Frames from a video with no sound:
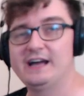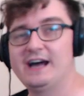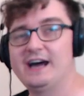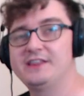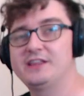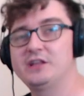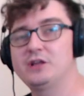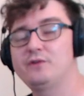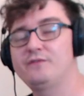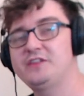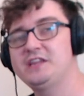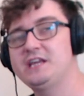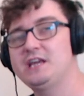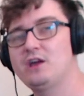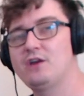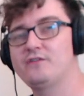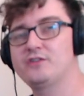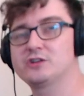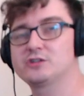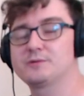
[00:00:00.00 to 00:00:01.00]
And then over the
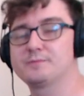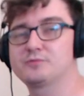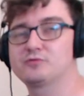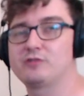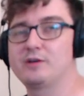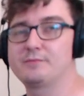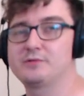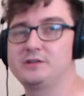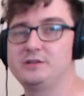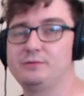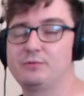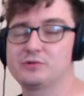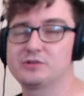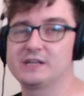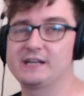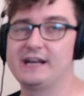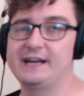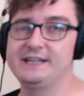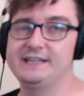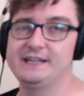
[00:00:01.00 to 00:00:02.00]
year of your subscription, you
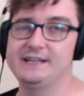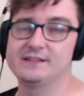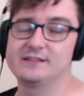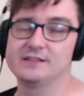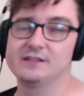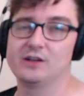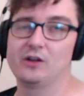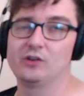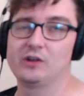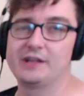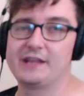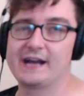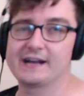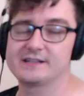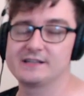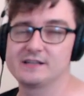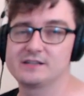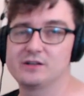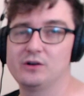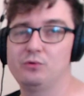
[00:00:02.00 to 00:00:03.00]
also gain instant online
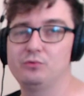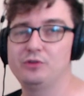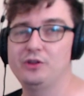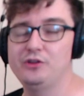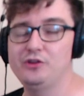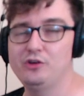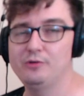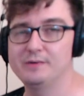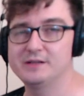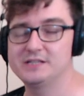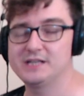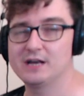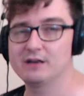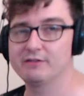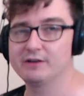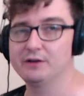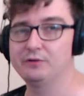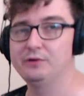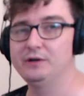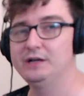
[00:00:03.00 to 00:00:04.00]
access to all the new
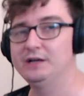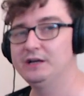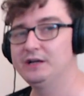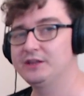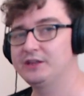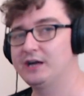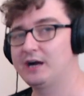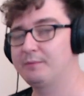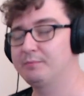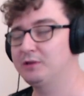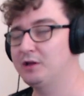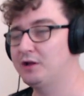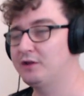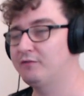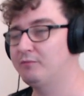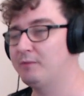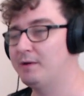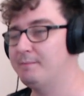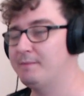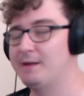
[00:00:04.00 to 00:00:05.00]
material that I upload
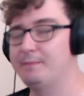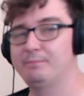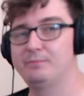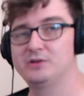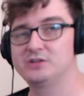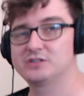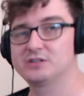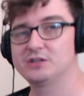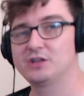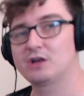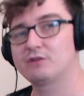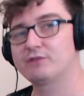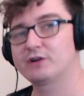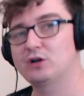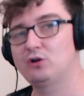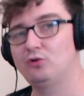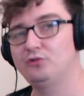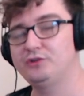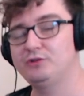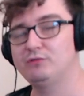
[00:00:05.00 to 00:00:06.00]
for my members. And I
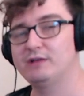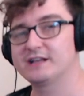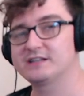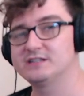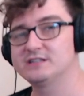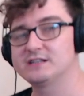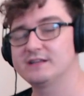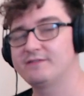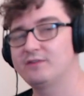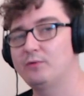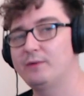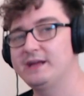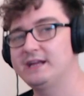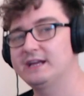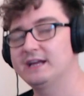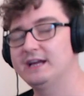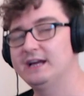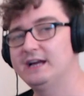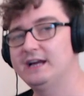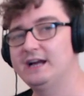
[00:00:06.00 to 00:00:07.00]
record new lessons every
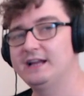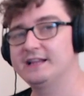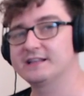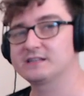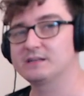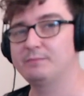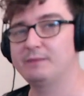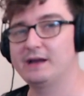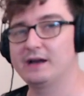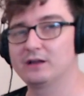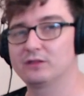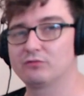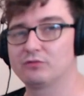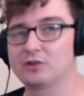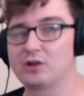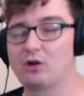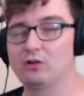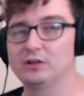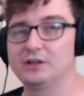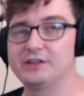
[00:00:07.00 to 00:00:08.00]
week unless I'm ill or
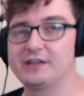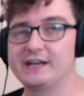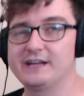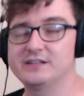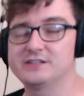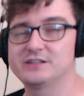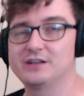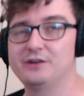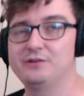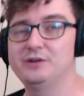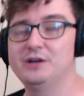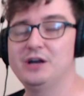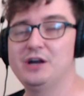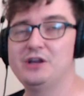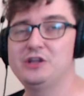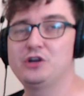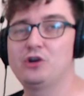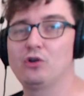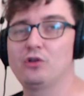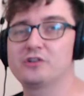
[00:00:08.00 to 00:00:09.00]
on holiday. So
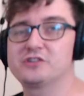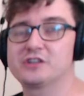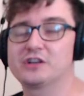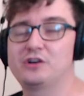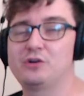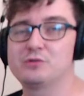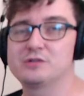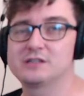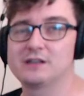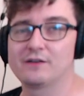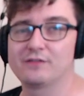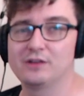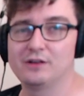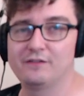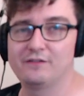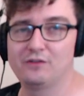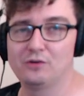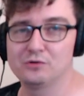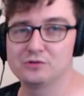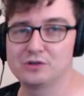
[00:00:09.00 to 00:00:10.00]
you've got lots of cool stuff to
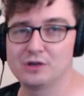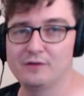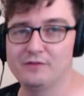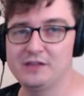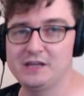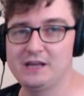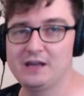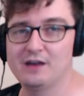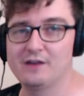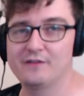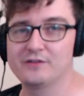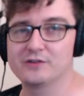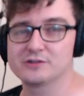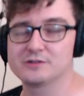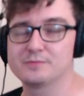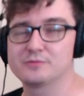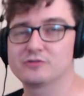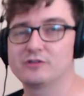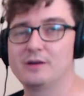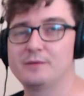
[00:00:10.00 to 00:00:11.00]
look forward to over the year of your
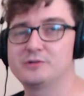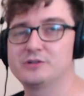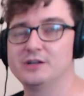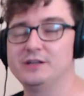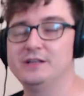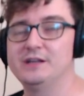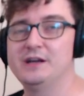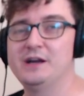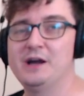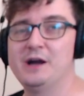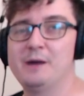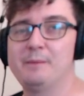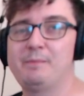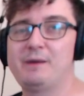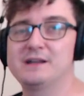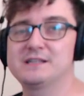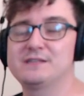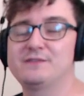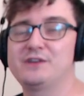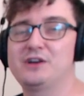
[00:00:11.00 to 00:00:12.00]
subscription.
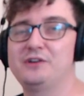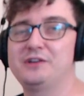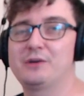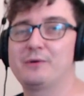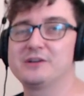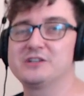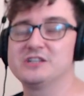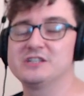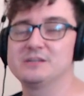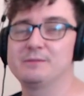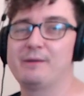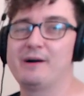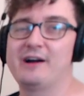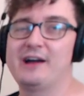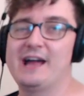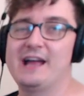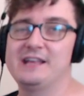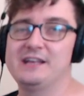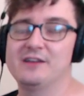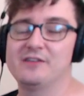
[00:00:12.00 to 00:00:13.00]
But if you've got any questions
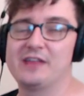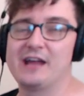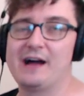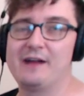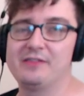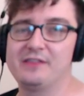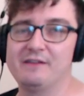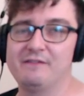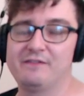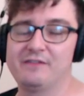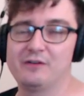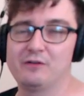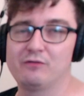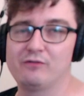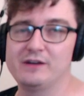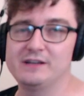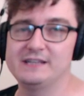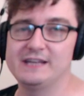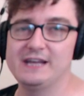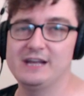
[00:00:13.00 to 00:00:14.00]
about any of that, then feel
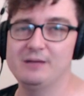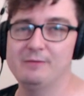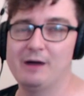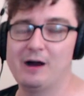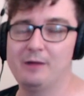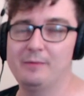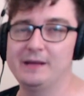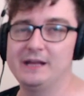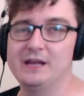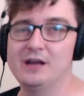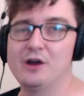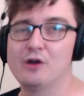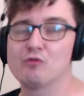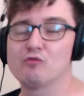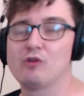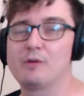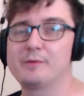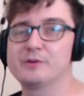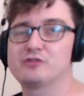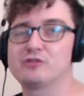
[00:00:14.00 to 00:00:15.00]
free to email me,
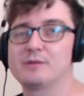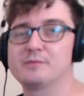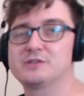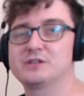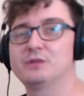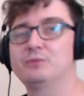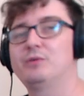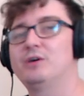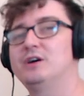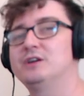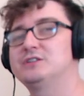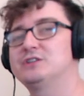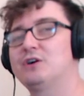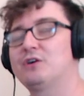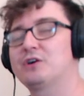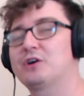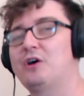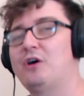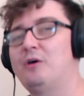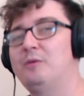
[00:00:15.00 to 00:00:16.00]

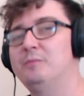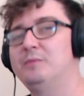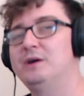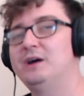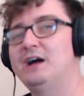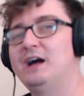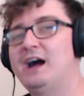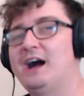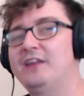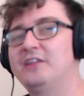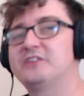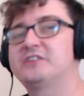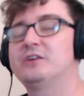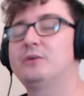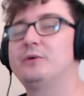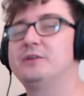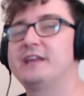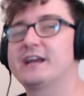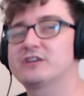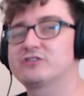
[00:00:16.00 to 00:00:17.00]
robertdrumstheword.com. And
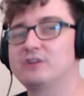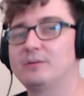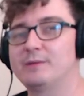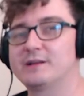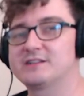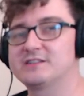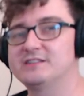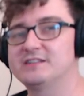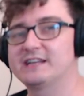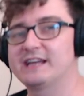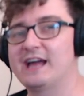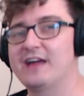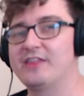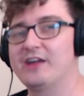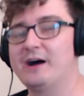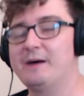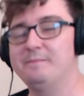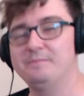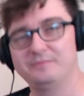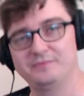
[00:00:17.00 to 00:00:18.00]
until our next drum lesson
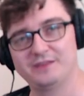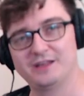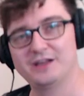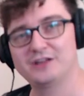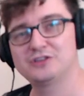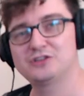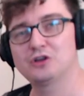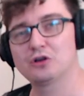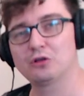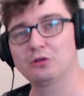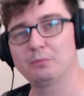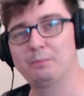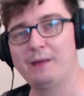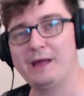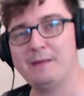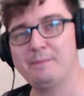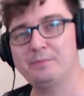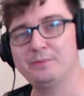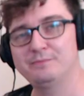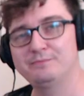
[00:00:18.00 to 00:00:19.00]
together, Toodle
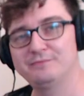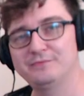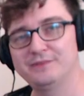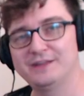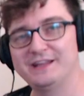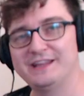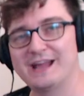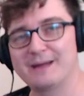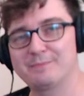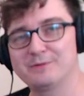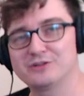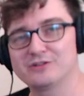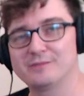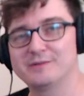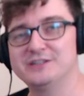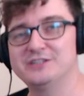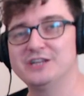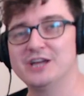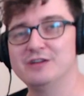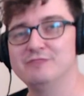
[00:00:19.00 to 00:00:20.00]
Pip, and happy
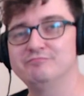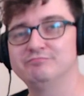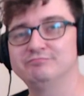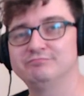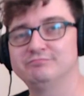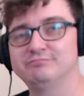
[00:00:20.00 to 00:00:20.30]
drumming to you.